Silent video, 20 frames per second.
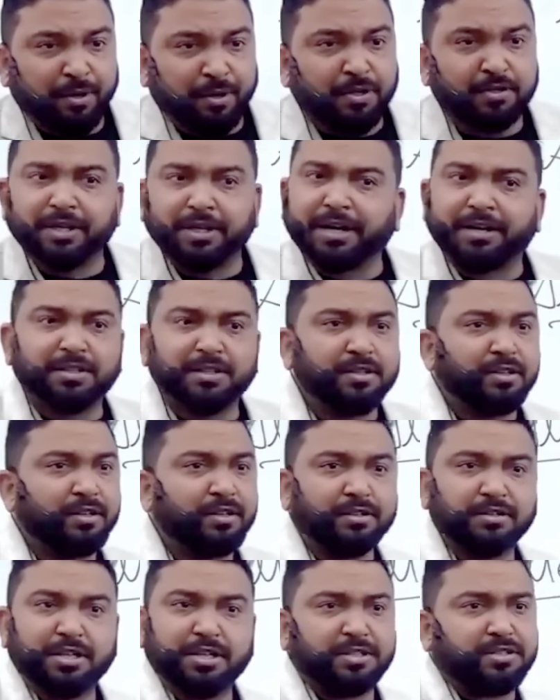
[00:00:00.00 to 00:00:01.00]
Because that is
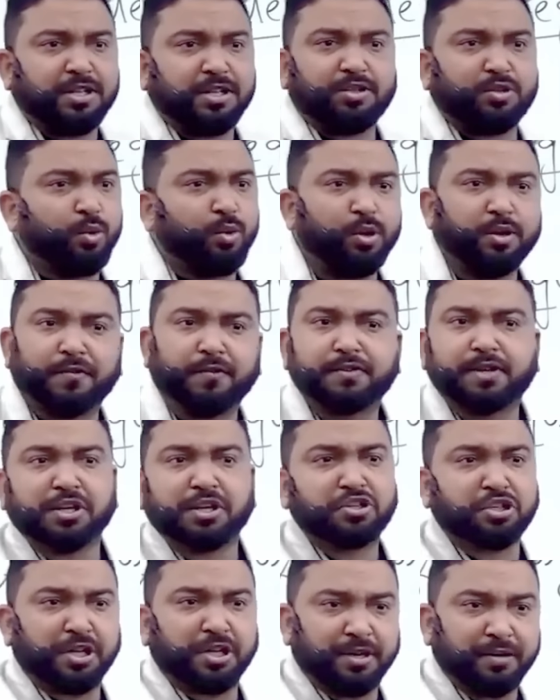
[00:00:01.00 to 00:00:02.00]
just the story of
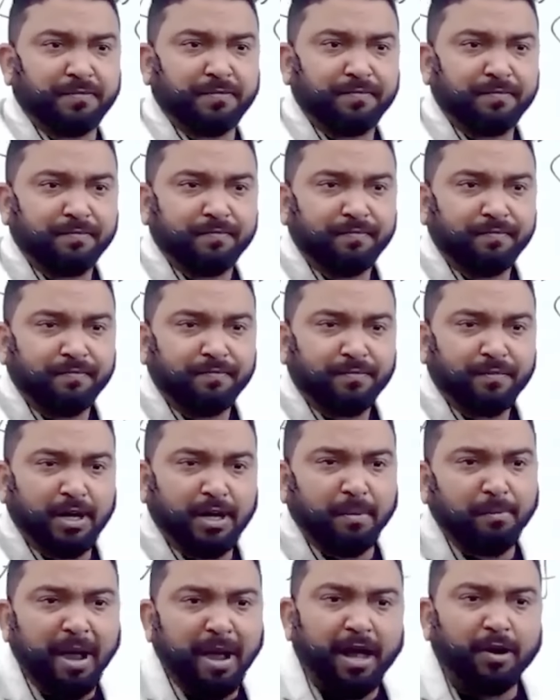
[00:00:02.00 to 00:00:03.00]
Christian.
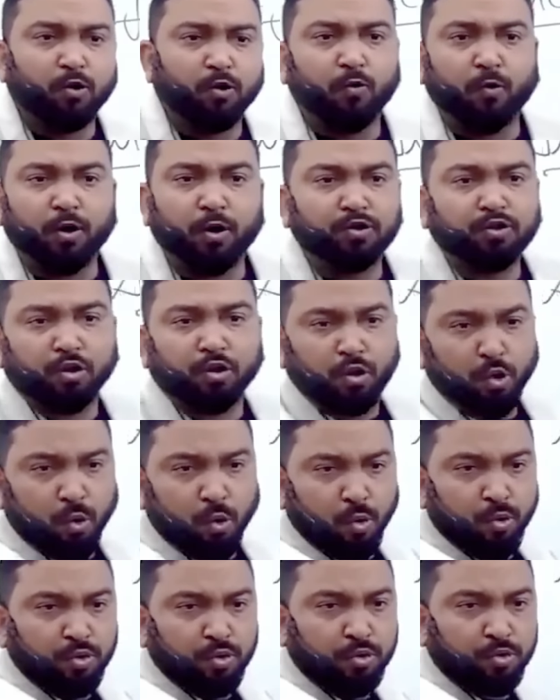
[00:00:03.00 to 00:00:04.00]
A man who wants to go
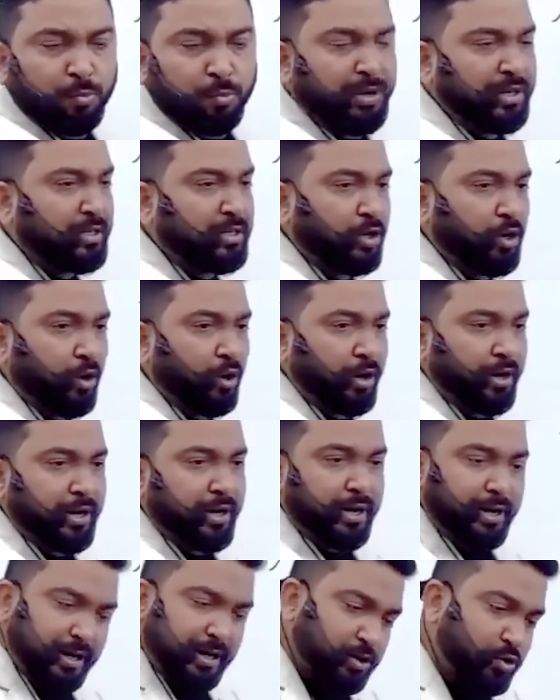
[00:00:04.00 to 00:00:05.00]
to meet the
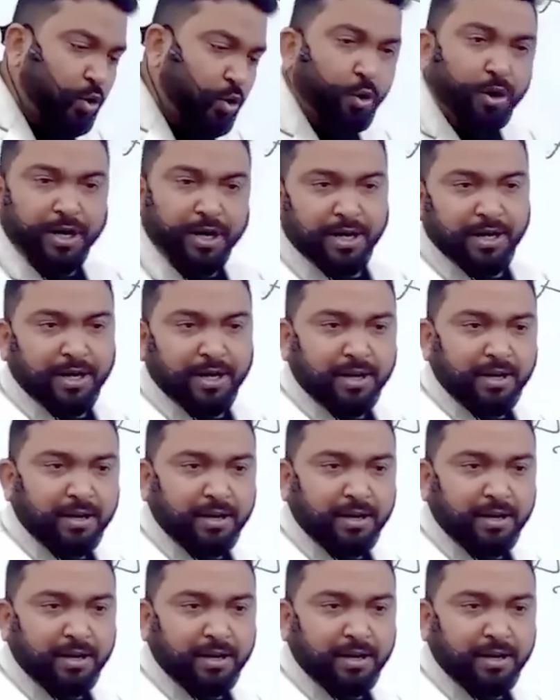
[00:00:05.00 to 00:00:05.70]
God. He's going.